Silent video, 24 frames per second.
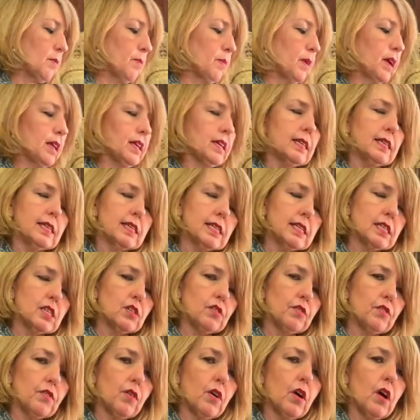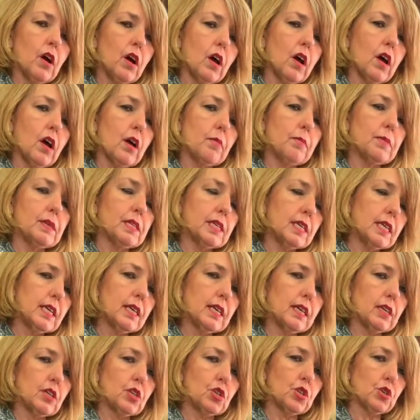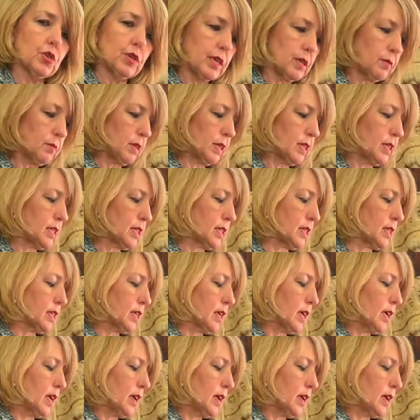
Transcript: a list of particular treatments